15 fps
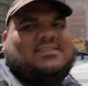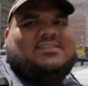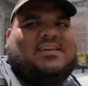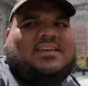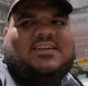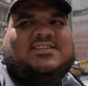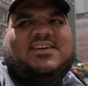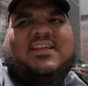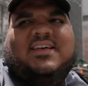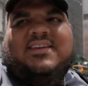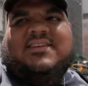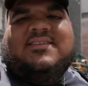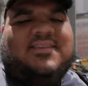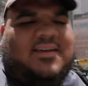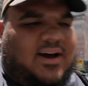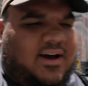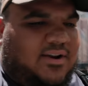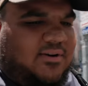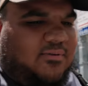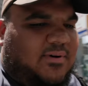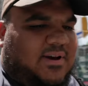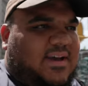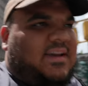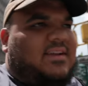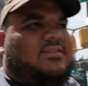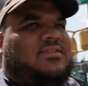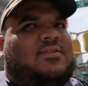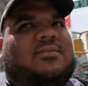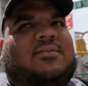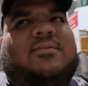city chilling, on our way
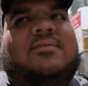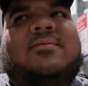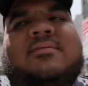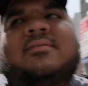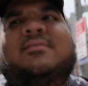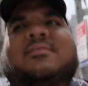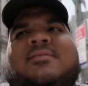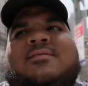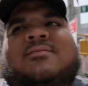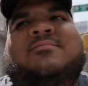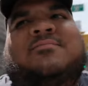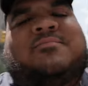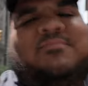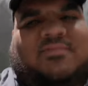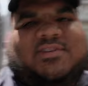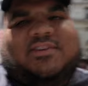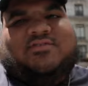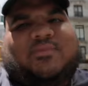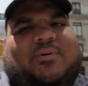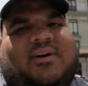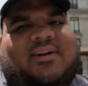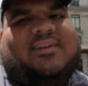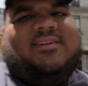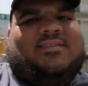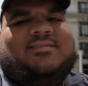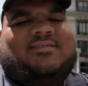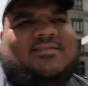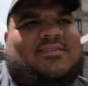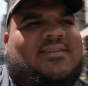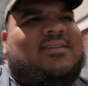to Central Park.
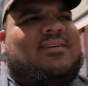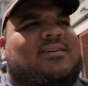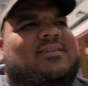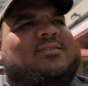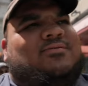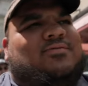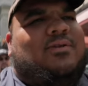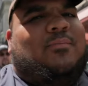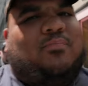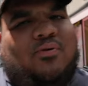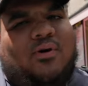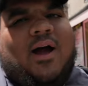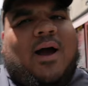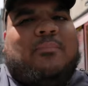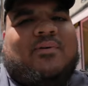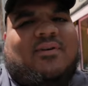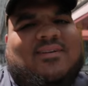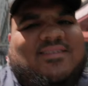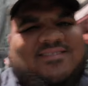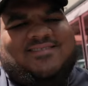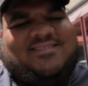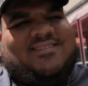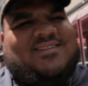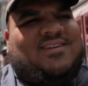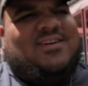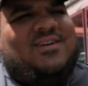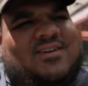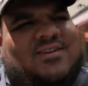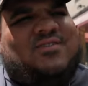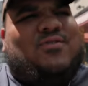Doing a proper
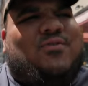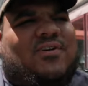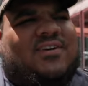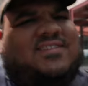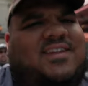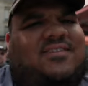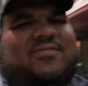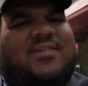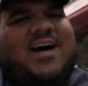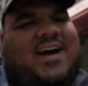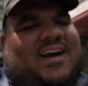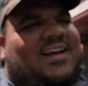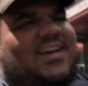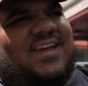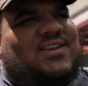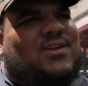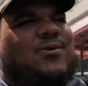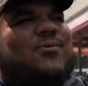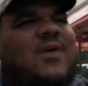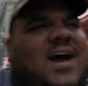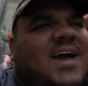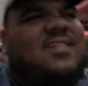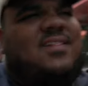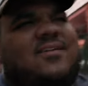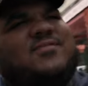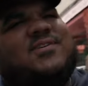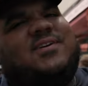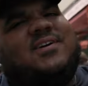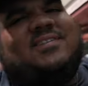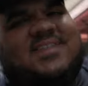New York City vlog. And you know why I love
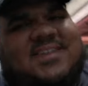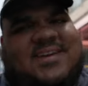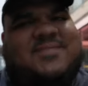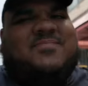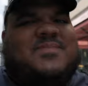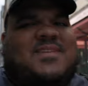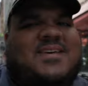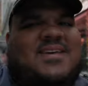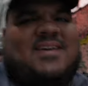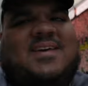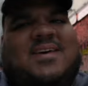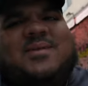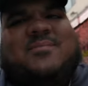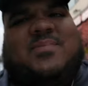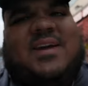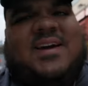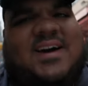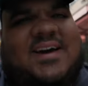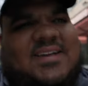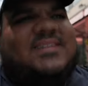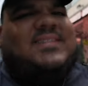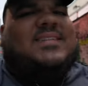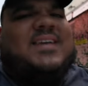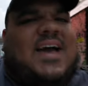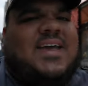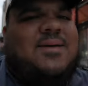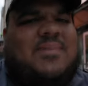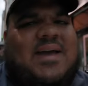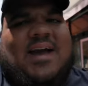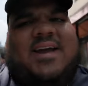New York City? Because I
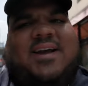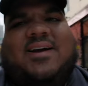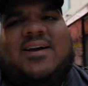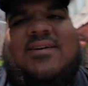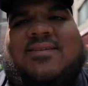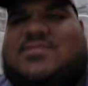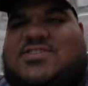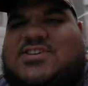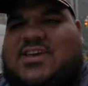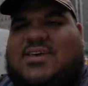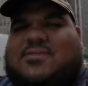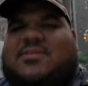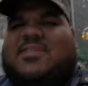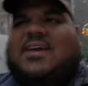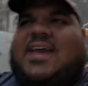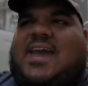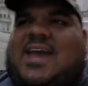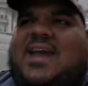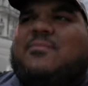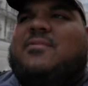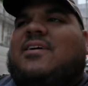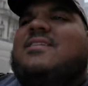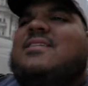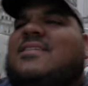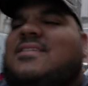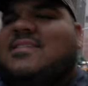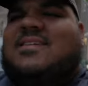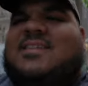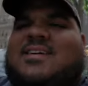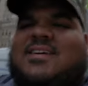can be out here chilling with a camera,
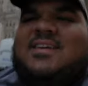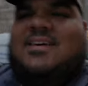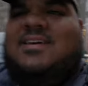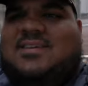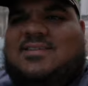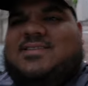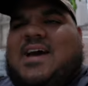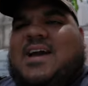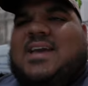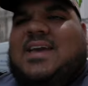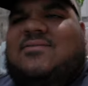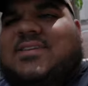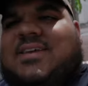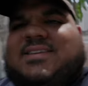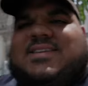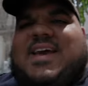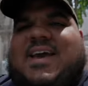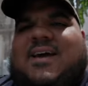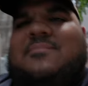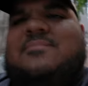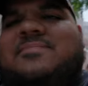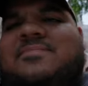not giving a damn,